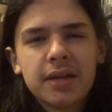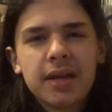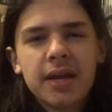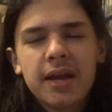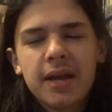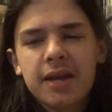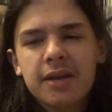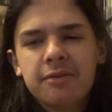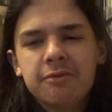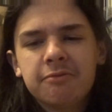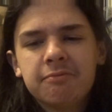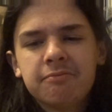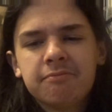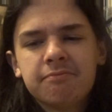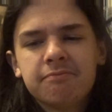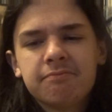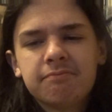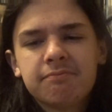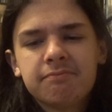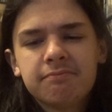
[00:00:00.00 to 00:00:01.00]
And
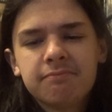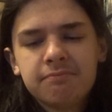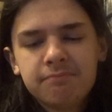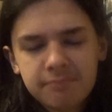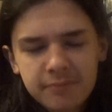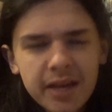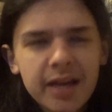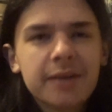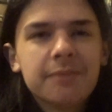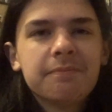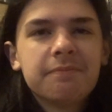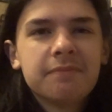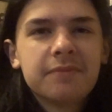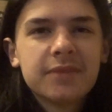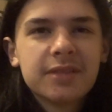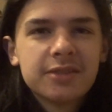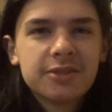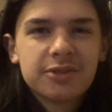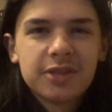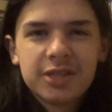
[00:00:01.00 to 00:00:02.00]
yeah,
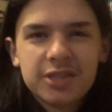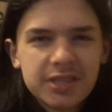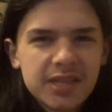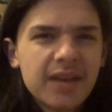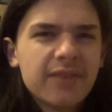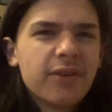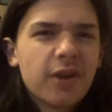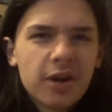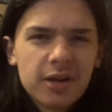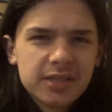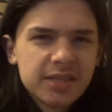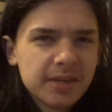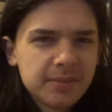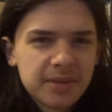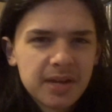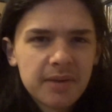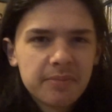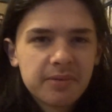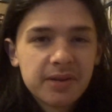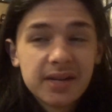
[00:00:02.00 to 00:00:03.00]
so I just have a hard time
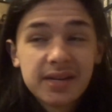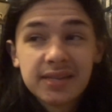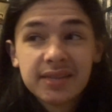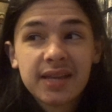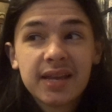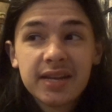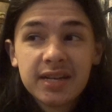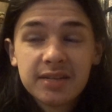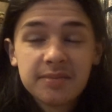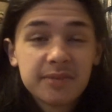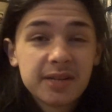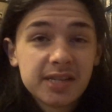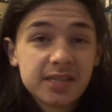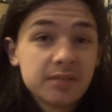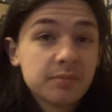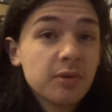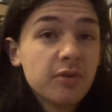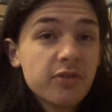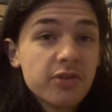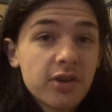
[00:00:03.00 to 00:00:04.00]
comprehending the ending, but as
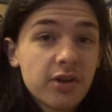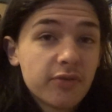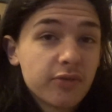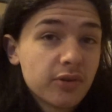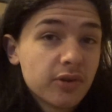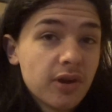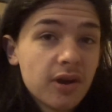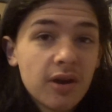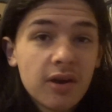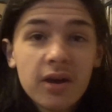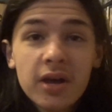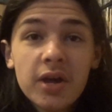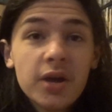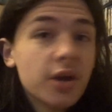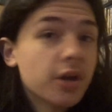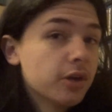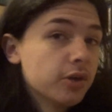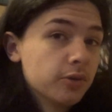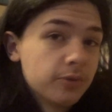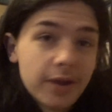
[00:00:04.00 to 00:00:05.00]
a movie overall,
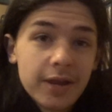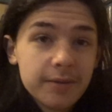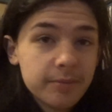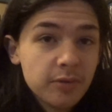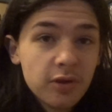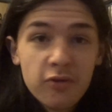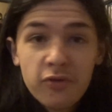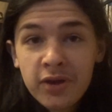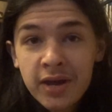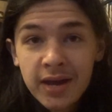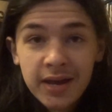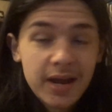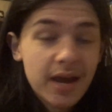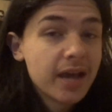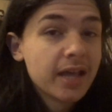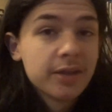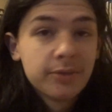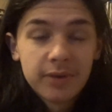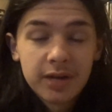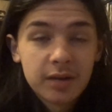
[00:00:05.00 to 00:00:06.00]
great movie. I'd
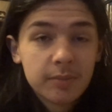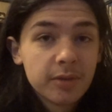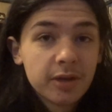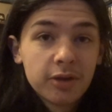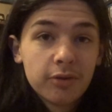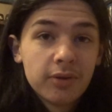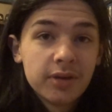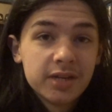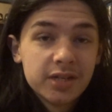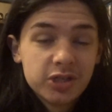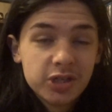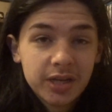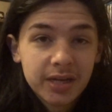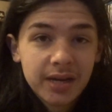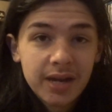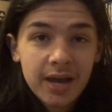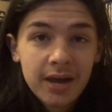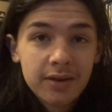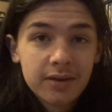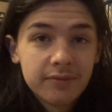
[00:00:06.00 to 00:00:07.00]
highly recommend going to check
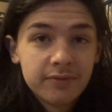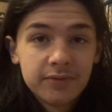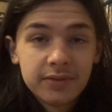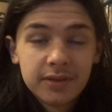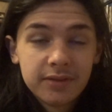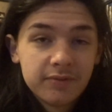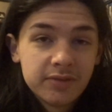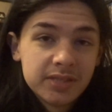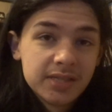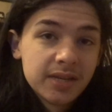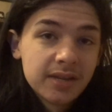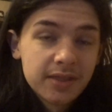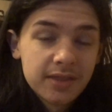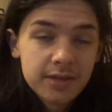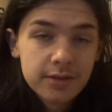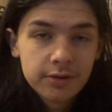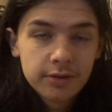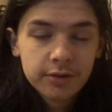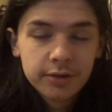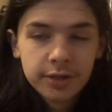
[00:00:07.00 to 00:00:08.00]
it out if it's in a
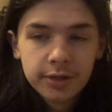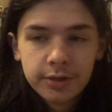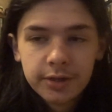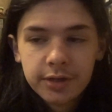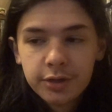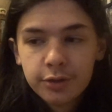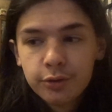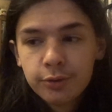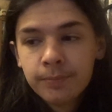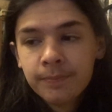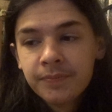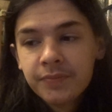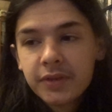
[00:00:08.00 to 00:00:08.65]
theater near you.